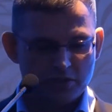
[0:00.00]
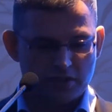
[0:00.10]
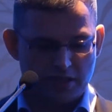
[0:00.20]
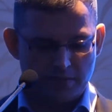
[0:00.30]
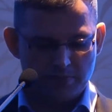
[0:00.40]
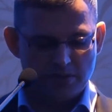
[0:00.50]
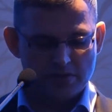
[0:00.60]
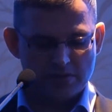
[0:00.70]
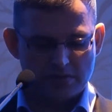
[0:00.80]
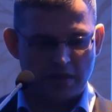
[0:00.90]
to keep
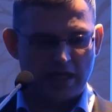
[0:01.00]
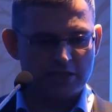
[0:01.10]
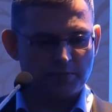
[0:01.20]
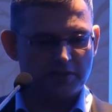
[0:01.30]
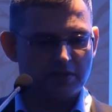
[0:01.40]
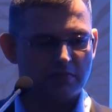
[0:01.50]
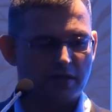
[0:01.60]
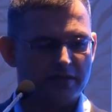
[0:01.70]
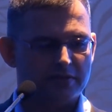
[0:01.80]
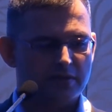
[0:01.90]
this aspect in
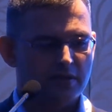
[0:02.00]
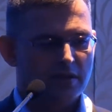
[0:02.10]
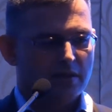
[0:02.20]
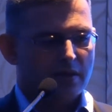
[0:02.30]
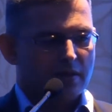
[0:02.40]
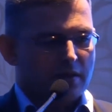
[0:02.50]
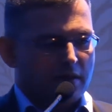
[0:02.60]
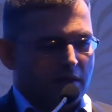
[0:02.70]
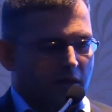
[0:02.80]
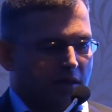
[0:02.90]
mind.
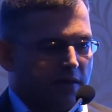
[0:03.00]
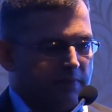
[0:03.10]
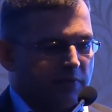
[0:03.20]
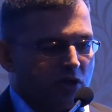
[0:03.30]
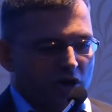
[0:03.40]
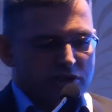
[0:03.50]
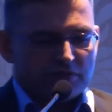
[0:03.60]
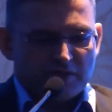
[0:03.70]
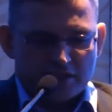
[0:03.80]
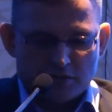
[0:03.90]

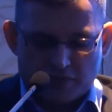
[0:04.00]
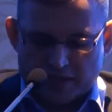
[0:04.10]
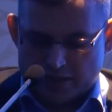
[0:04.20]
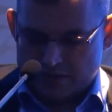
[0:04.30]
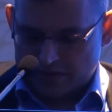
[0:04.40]
Cost-effective care.